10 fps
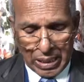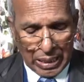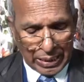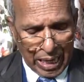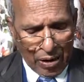
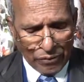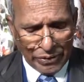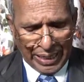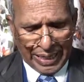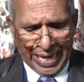around
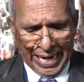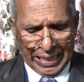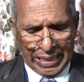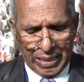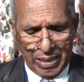their
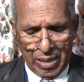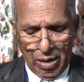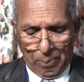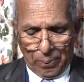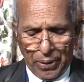neck
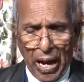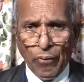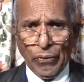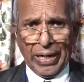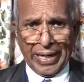
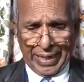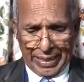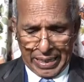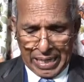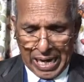
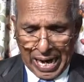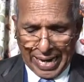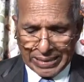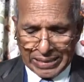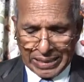proudly
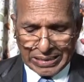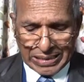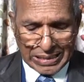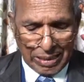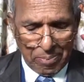as a
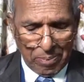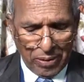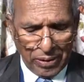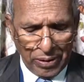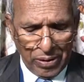
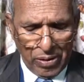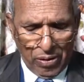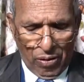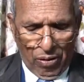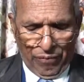symbol
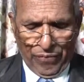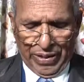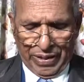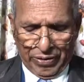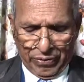of the
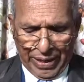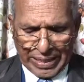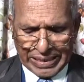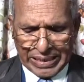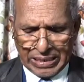
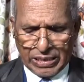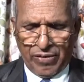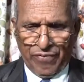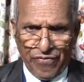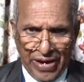greatest
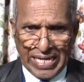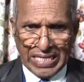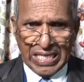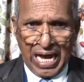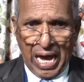
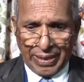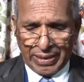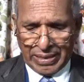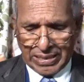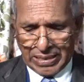faith
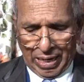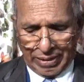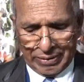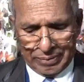under the sun.